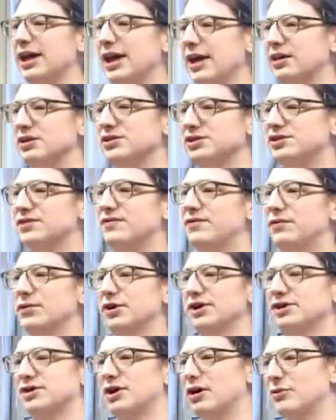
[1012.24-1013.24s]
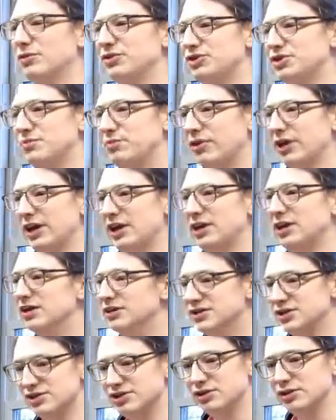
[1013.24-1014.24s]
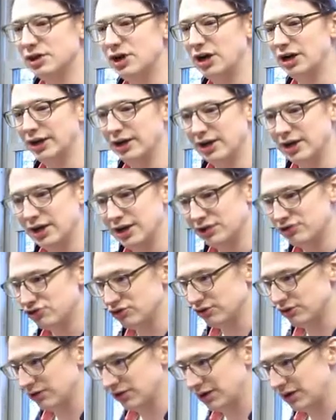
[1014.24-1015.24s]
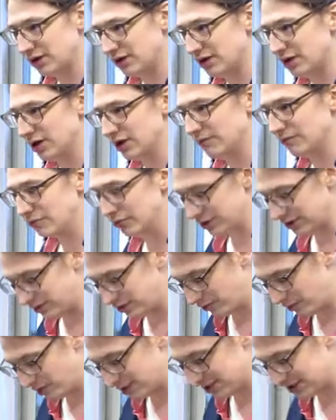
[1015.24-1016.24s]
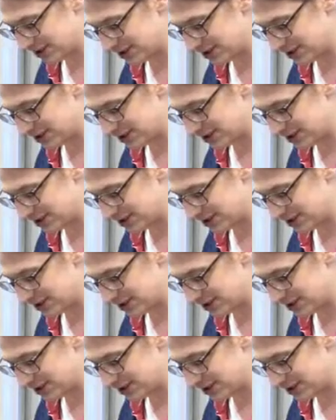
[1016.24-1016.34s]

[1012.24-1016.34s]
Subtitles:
cadenced voice, almost breaking into song occasionally, really, really